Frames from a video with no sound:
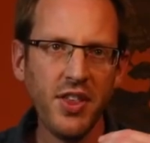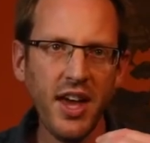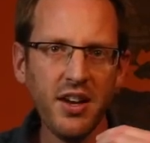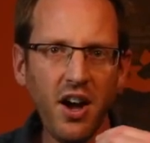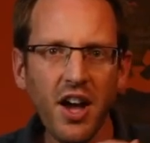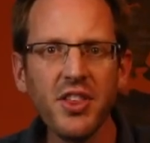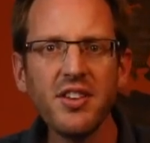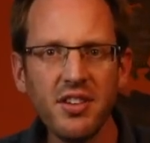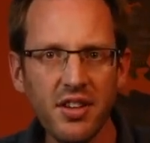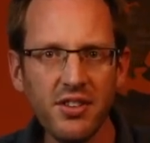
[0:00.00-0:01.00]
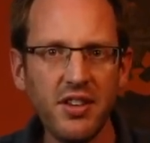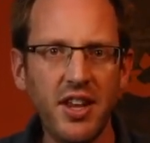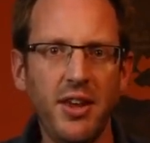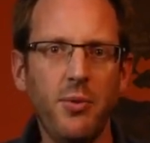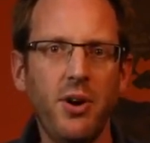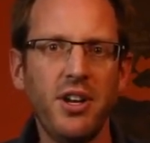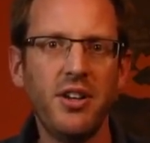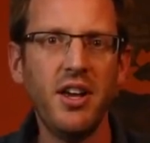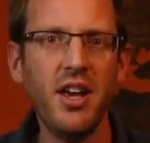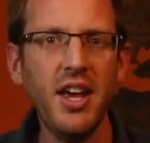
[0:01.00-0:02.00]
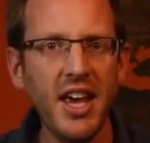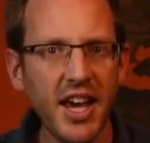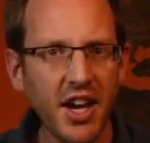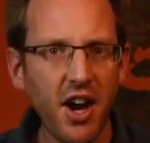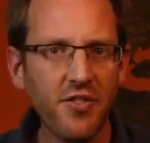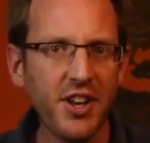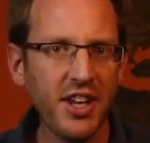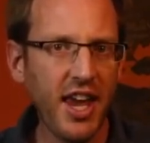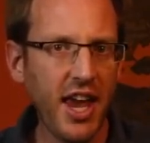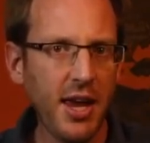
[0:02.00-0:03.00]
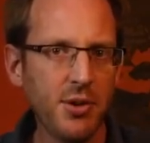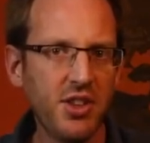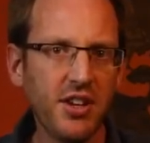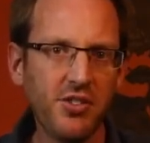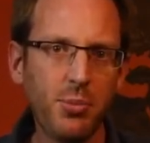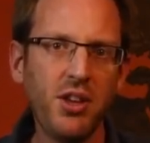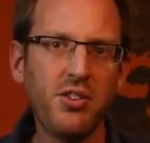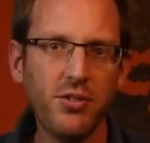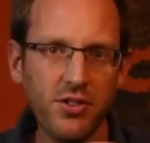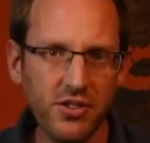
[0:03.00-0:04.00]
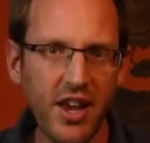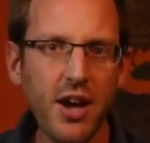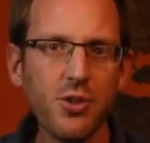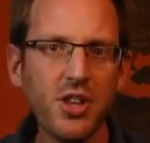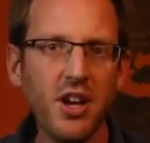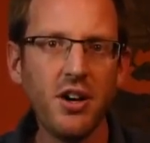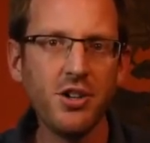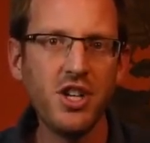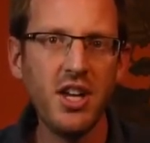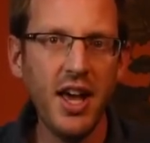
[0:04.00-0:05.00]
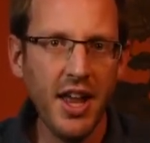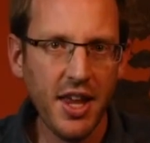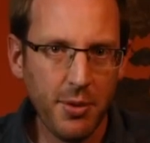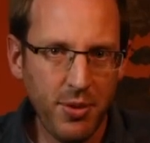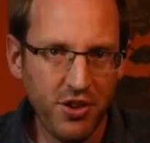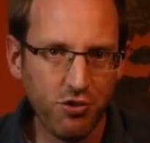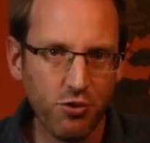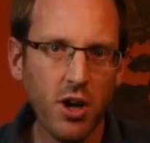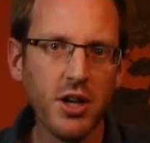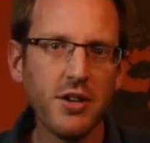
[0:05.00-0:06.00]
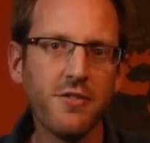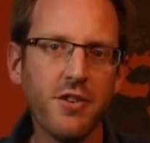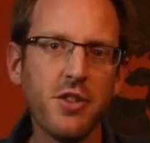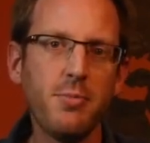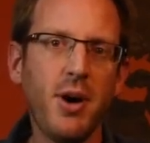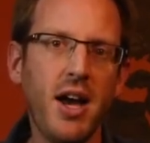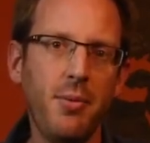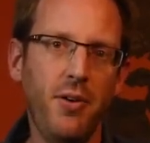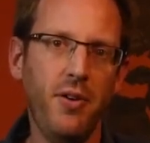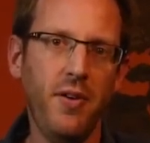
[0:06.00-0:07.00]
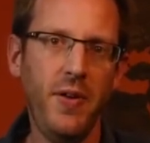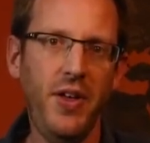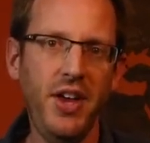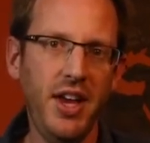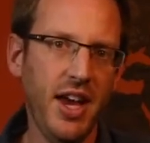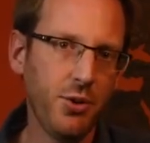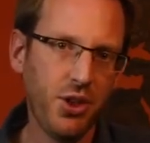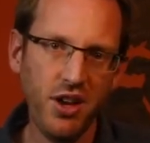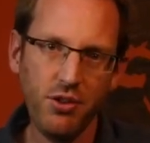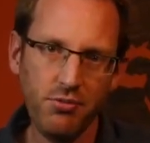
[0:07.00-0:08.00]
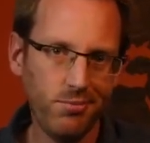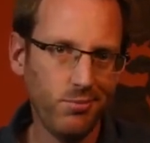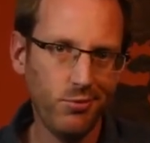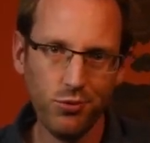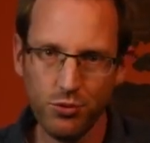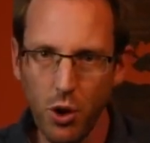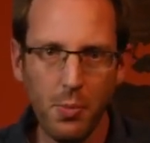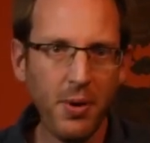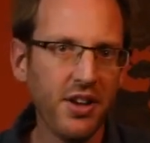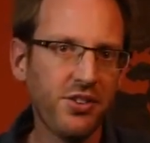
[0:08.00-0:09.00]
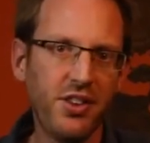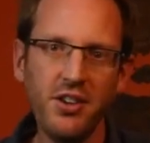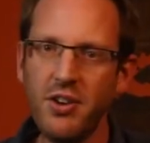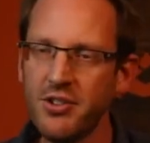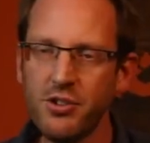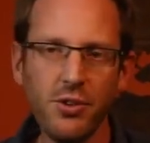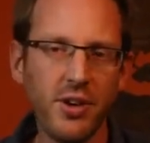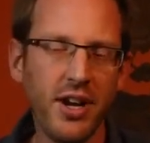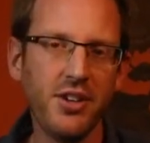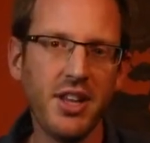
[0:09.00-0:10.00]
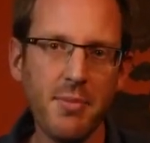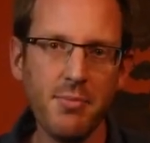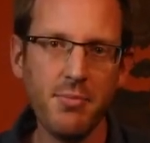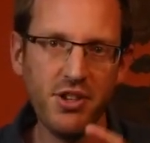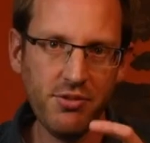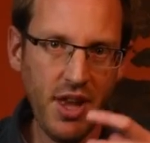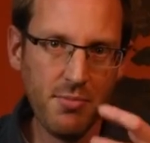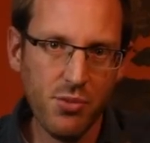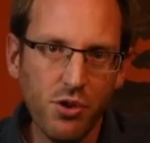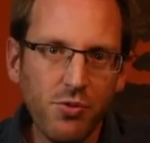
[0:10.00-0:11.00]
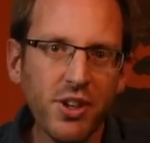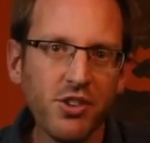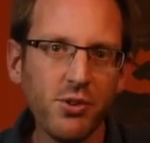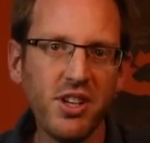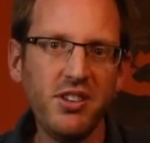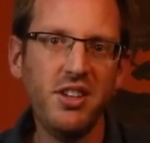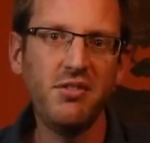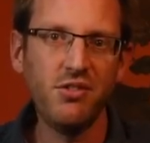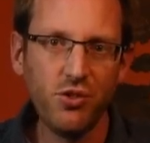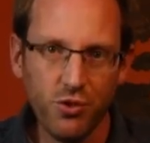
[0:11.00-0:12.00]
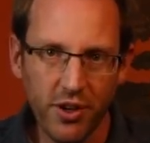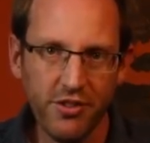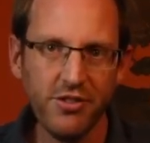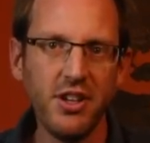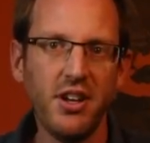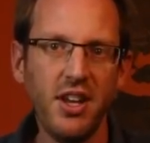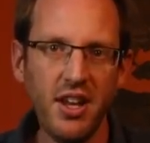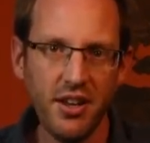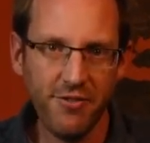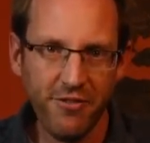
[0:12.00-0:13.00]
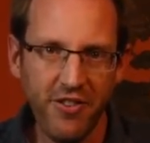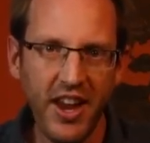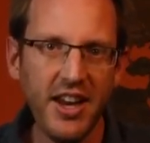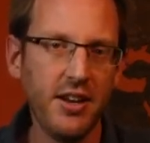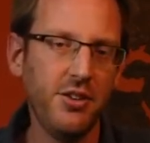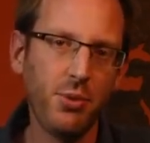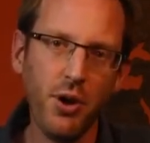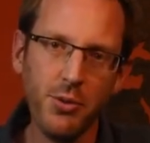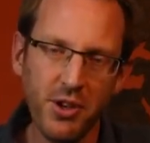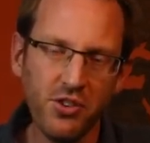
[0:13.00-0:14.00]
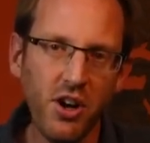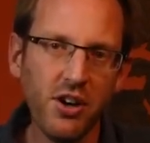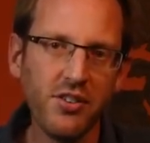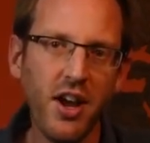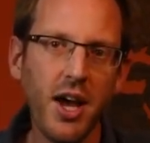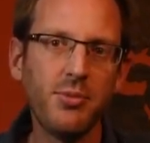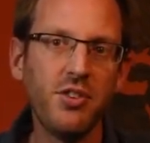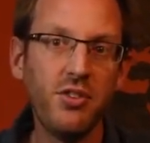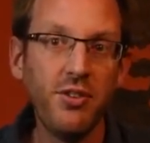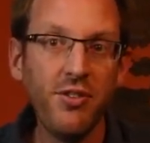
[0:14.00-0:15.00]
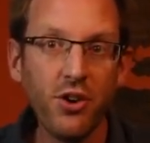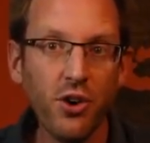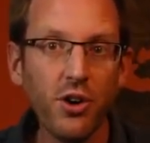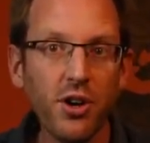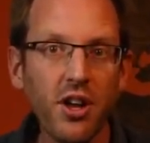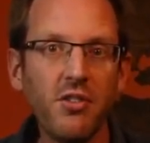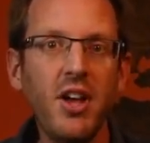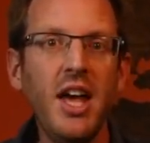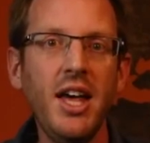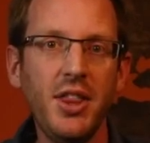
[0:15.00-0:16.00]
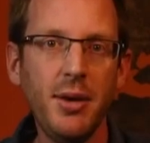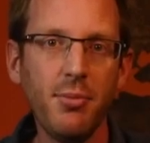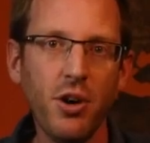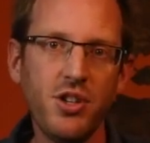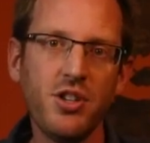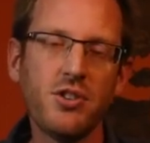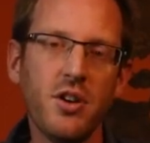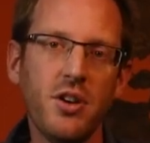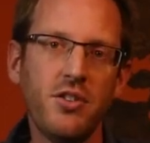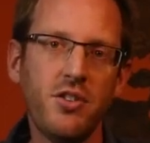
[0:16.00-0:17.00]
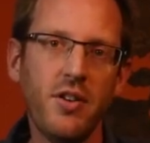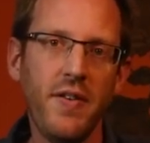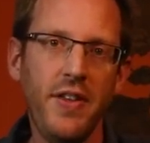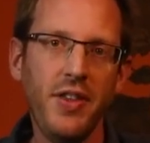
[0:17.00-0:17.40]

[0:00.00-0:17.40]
That authenticity they wanted, it often came at the expense of sound theology that had been drawn from the Bible. And without robust theological grounding, that movement quickly drifted. It faded. It's probably been a long time since you've even heard of the emerging church.